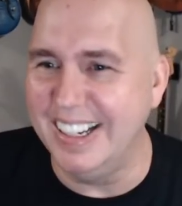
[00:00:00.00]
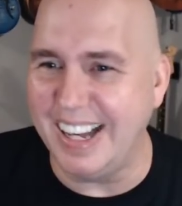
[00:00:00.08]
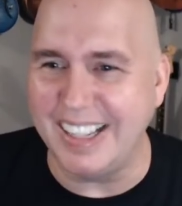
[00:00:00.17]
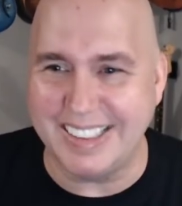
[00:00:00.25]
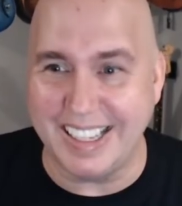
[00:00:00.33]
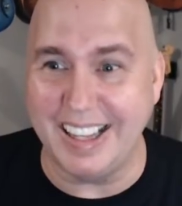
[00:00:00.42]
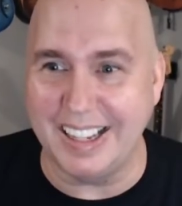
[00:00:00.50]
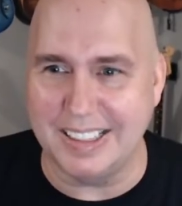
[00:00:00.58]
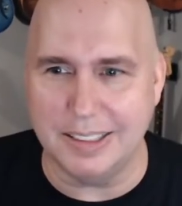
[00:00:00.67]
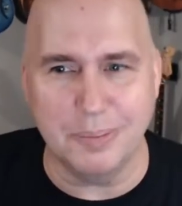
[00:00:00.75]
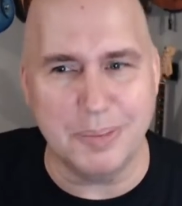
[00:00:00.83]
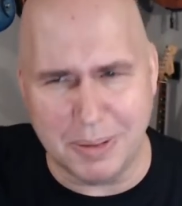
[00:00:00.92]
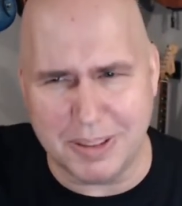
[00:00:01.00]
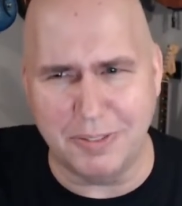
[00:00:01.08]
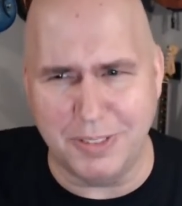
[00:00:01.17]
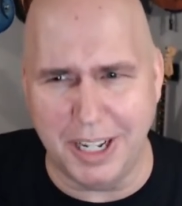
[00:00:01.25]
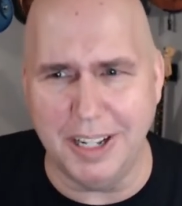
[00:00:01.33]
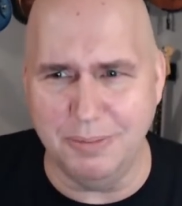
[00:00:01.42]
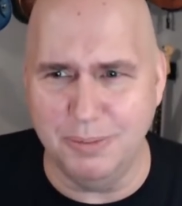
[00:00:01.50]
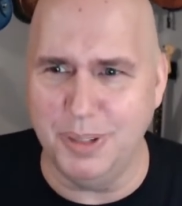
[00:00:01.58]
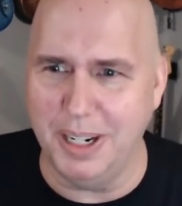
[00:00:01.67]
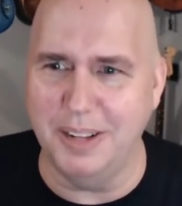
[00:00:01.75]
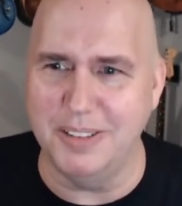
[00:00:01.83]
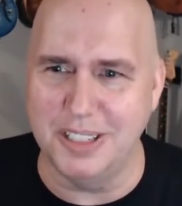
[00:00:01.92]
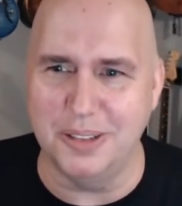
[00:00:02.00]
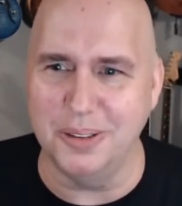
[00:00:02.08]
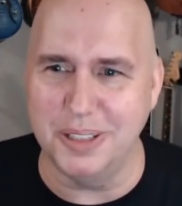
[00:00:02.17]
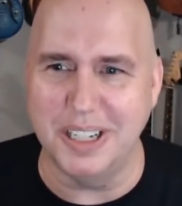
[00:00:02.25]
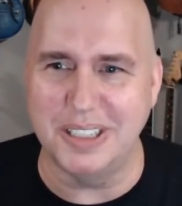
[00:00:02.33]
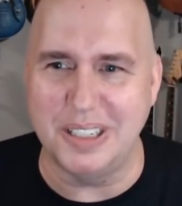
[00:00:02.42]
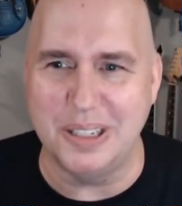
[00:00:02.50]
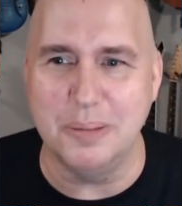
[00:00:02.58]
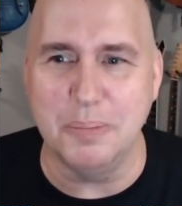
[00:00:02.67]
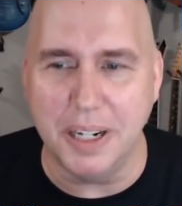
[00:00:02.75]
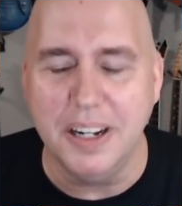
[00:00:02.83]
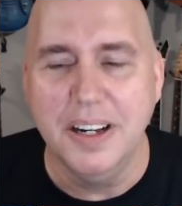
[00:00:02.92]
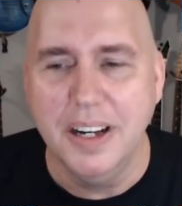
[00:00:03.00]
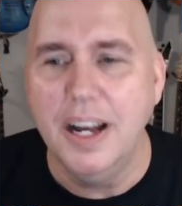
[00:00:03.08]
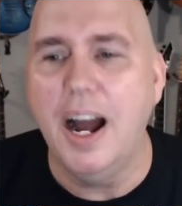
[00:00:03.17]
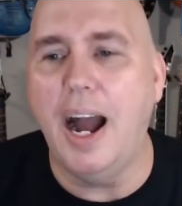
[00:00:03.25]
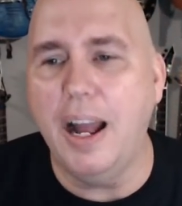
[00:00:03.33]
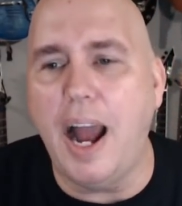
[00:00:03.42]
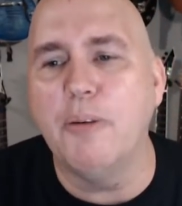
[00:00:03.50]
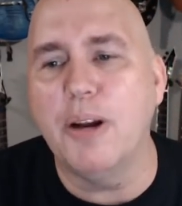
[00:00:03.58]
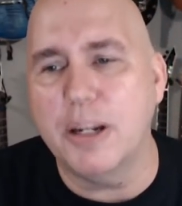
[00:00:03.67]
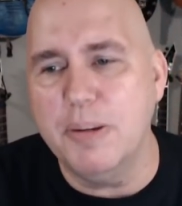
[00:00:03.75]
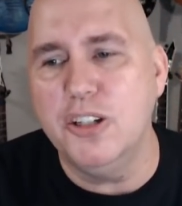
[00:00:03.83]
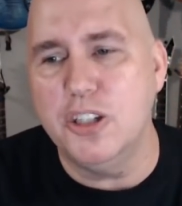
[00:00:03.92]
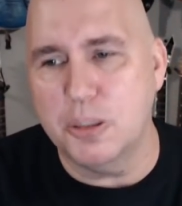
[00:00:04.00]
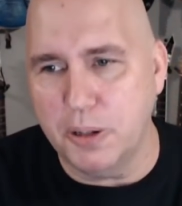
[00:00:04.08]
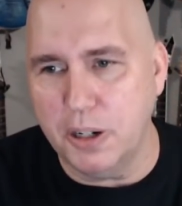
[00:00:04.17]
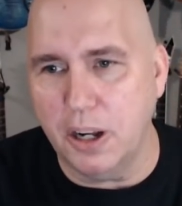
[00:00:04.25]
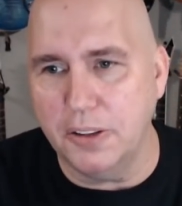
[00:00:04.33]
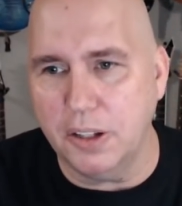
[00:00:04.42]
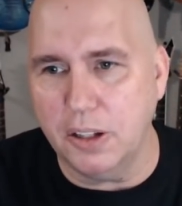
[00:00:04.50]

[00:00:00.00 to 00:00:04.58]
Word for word: I say that because sometimes I've done what I just told you not to do, but I, I, recommend you just put it on the